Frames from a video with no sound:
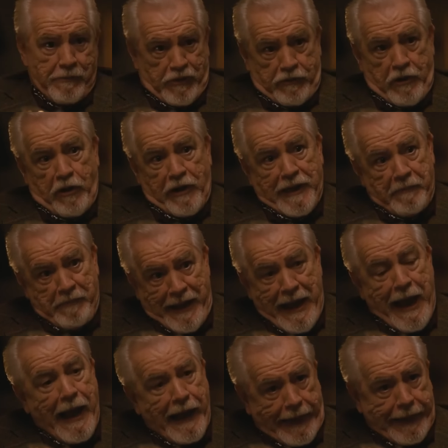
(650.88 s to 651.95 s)
knowing
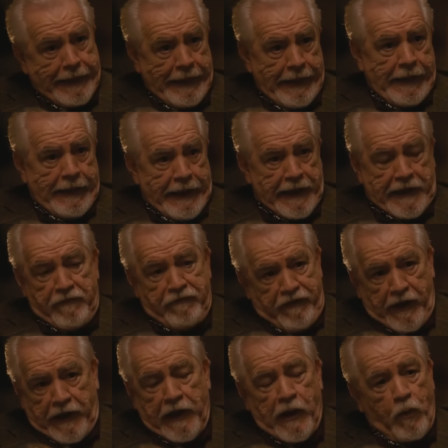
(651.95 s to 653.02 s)
full well no one
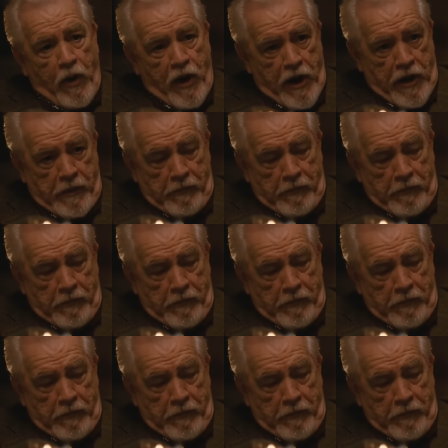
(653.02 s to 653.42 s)
will accept it.